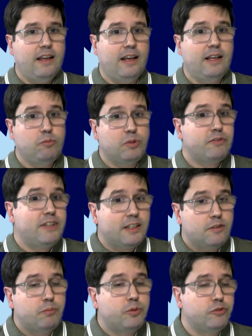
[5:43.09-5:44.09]
And with that
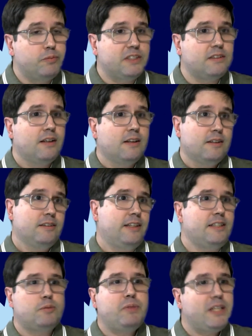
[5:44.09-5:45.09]
improvement,
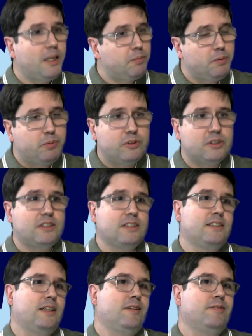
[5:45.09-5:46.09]
they speed up the
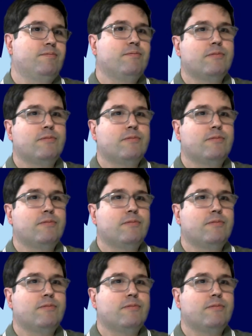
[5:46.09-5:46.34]
process, the